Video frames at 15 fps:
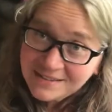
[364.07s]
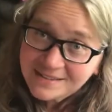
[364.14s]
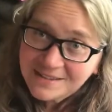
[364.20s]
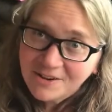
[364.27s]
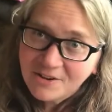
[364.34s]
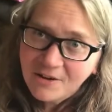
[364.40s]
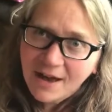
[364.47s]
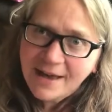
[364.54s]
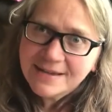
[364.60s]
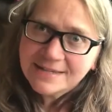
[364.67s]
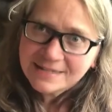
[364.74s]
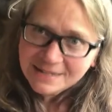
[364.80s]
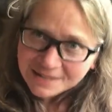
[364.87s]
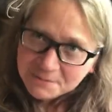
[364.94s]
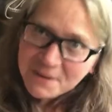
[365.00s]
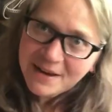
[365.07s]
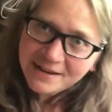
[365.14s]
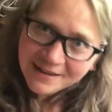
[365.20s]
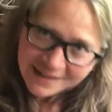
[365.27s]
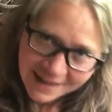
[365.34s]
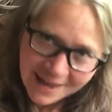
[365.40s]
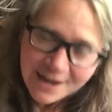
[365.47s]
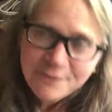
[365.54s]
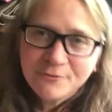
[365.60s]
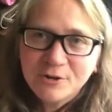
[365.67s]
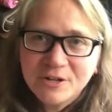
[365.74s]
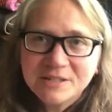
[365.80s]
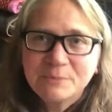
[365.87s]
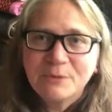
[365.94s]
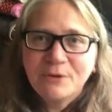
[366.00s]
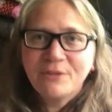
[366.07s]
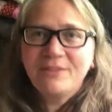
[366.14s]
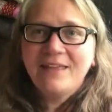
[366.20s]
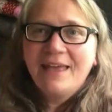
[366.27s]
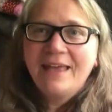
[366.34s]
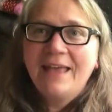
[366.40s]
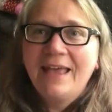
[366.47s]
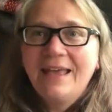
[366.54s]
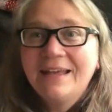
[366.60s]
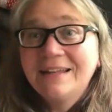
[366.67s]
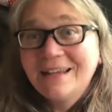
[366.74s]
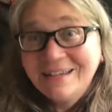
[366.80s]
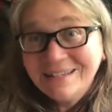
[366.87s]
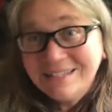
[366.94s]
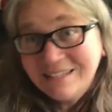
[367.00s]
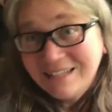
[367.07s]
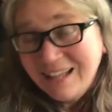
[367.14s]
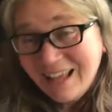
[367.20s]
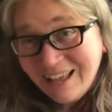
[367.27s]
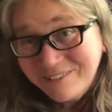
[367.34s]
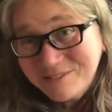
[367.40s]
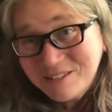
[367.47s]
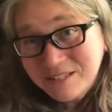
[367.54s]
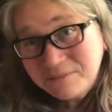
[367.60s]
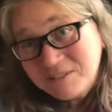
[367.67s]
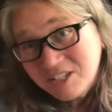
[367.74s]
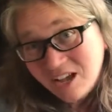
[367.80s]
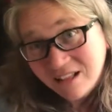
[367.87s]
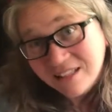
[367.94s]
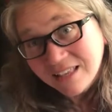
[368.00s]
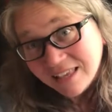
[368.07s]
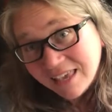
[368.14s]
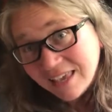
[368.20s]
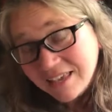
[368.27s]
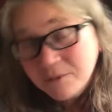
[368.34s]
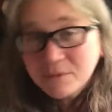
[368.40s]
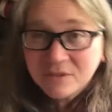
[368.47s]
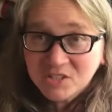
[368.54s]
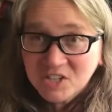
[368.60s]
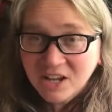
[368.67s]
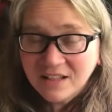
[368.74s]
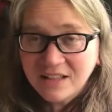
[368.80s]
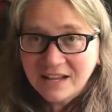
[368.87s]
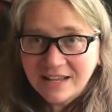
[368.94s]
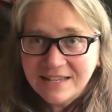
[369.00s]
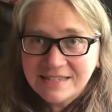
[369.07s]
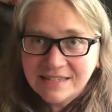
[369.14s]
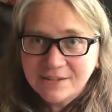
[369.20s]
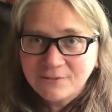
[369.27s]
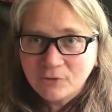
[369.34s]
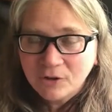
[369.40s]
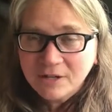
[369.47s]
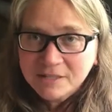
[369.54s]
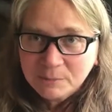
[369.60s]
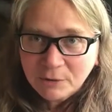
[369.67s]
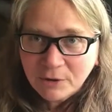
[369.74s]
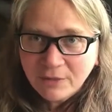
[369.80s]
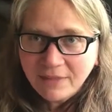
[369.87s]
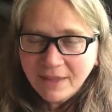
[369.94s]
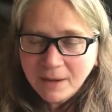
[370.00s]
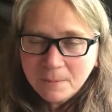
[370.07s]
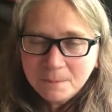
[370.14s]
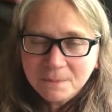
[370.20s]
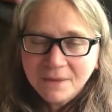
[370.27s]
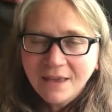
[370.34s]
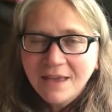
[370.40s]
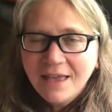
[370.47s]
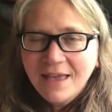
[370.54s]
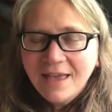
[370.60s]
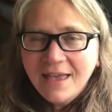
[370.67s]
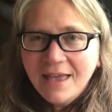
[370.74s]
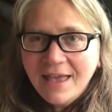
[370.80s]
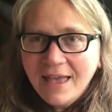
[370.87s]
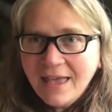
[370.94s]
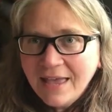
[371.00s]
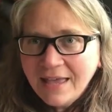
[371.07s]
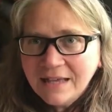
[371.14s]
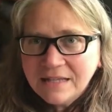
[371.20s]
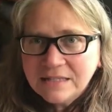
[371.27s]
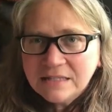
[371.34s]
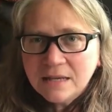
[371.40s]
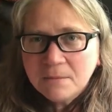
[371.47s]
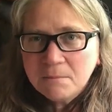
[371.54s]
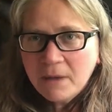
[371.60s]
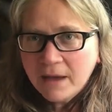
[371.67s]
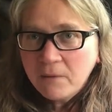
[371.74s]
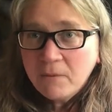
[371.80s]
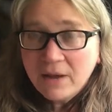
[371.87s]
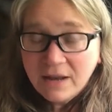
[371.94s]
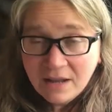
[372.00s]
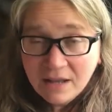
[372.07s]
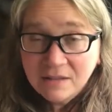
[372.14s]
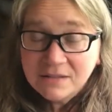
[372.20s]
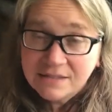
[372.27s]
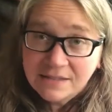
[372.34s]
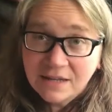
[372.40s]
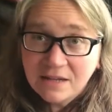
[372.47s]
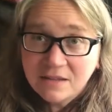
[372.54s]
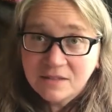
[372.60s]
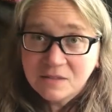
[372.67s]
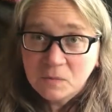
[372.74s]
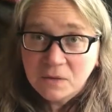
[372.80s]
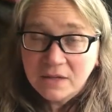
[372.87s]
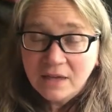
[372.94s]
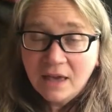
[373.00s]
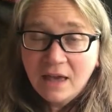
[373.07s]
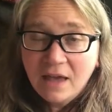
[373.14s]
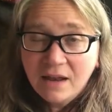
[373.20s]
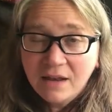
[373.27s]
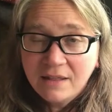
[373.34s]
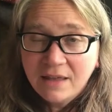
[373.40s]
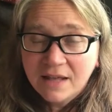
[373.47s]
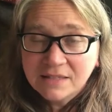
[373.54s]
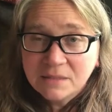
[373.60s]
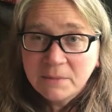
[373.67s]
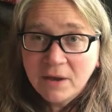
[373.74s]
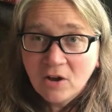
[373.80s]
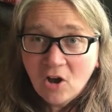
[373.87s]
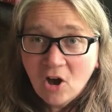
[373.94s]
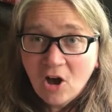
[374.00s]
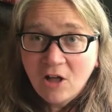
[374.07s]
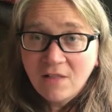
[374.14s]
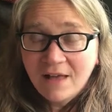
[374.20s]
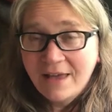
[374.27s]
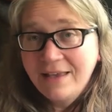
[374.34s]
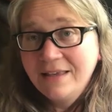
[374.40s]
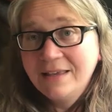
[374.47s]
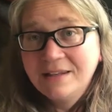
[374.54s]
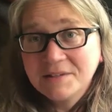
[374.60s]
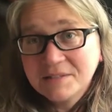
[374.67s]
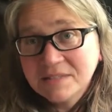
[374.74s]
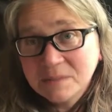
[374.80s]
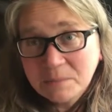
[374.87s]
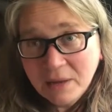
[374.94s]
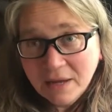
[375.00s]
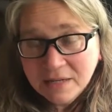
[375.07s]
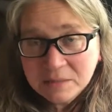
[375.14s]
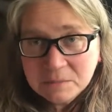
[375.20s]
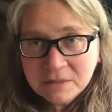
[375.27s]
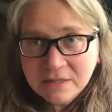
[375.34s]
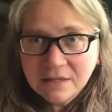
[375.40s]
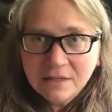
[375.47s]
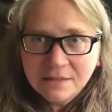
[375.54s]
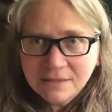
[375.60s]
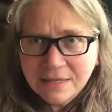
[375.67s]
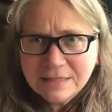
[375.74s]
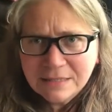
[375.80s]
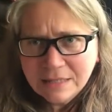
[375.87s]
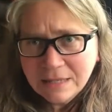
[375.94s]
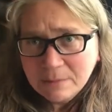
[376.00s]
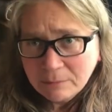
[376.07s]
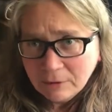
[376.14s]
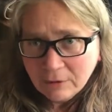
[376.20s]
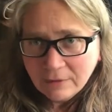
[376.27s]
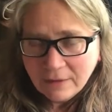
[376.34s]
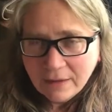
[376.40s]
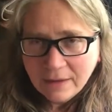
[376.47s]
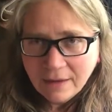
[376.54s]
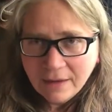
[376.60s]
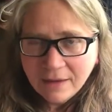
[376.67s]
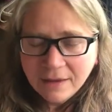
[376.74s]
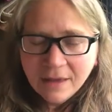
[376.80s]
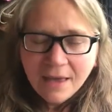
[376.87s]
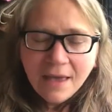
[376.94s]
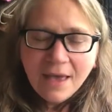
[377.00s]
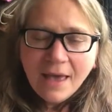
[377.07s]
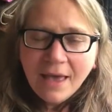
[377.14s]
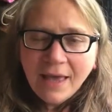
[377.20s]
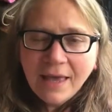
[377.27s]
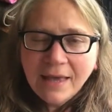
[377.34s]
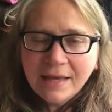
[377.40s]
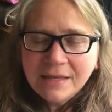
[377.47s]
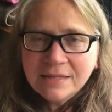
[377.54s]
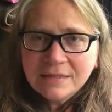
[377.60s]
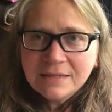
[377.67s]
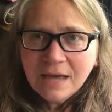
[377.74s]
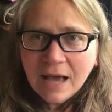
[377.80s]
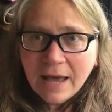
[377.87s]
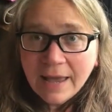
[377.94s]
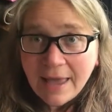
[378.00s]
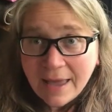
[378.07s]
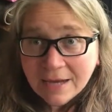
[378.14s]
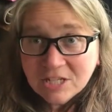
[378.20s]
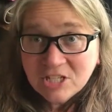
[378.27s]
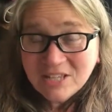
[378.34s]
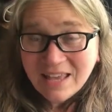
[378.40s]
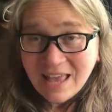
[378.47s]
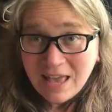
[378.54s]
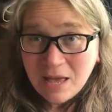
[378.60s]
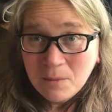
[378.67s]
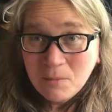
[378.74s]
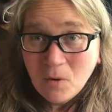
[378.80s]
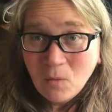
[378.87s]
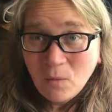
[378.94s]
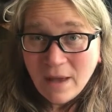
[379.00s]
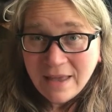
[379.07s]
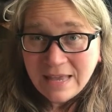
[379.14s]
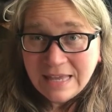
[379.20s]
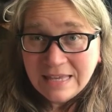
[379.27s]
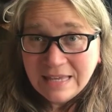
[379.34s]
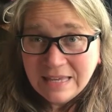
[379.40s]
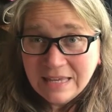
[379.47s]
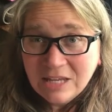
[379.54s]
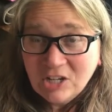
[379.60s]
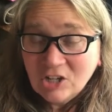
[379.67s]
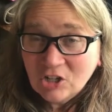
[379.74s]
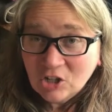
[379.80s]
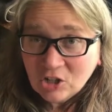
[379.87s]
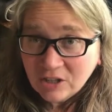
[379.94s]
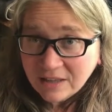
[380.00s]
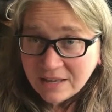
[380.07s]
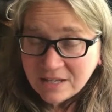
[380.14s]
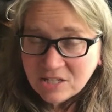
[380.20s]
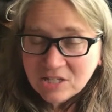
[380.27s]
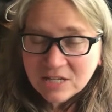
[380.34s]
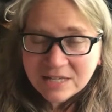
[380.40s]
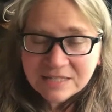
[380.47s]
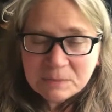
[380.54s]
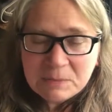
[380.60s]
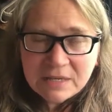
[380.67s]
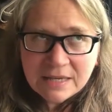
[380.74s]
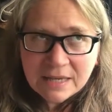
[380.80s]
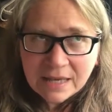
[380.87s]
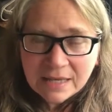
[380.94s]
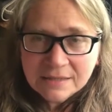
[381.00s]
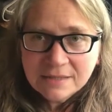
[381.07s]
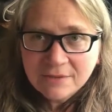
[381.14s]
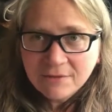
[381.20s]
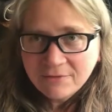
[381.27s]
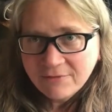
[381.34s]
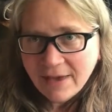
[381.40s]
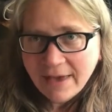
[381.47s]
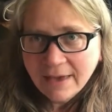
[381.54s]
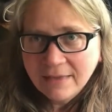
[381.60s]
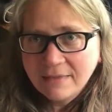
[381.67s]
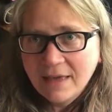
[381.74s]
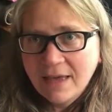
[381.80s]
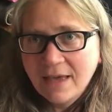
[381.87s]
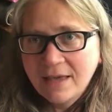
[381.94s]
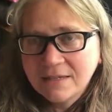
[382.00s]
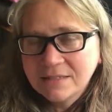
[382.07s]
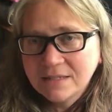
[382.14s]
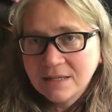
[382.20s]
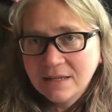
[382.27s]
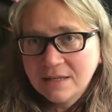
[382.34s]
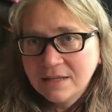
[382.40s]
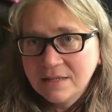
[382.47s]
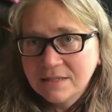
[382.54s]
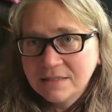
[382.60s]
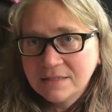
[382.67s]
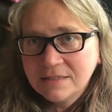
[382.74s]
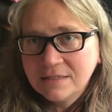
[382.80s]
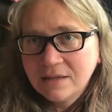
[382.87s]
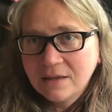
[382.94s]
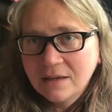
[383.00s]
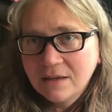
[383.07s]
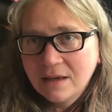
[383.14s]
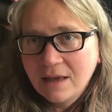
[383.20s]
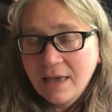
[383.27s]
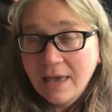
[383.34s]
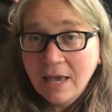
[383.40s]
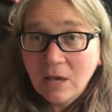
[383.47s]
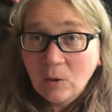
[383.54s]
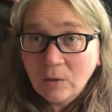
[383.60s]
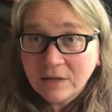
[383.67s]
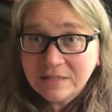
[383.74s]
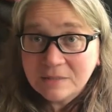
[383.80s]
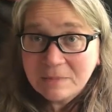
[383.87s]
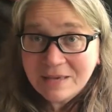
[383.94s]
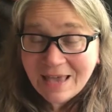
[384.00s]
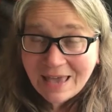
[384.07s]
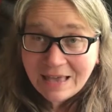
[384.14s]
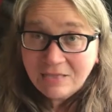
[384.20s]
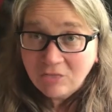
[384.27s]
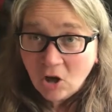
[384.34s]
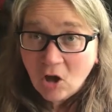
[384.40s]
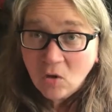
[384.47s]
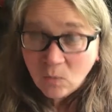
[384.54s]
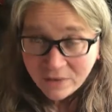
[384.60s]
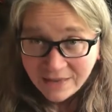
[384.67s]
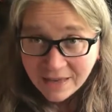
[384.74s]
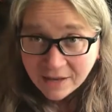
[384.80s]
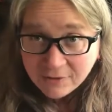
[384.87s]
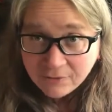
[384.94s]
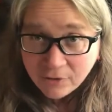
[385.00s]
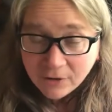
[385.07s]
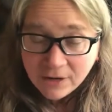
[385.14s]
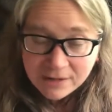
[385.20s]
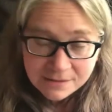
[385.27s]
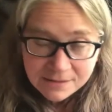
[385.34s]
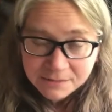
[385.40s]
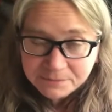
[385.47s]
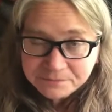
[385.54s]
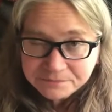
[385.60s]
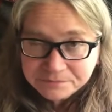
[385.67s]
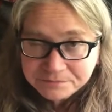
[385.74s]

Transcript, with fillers: So I did make a cake for his birthday and I did have some chocolate cake with chocolate icing for his birthday. And my weight held steady this week and that's about all I can expect because I did eat birthday cake. And I actually am weighing in early just because of the fact that it is a, going to be a long weekend for us.